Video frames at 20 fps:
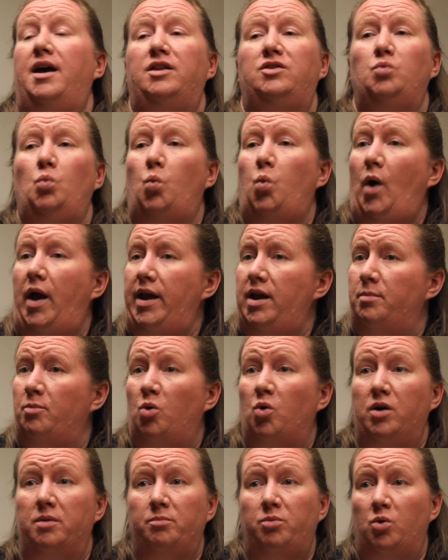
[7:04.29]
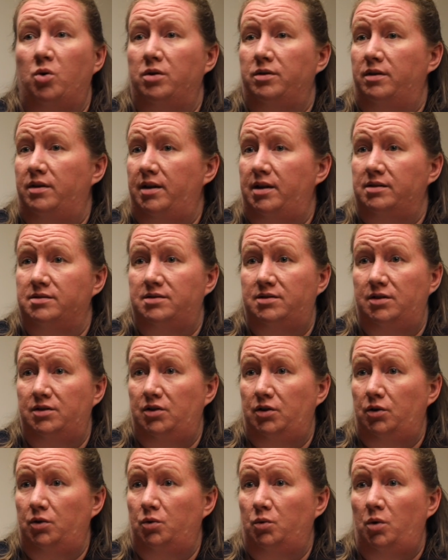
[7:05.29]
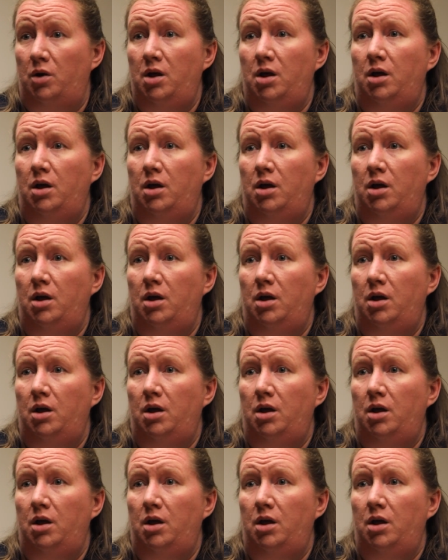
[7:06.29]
had way more important things to do.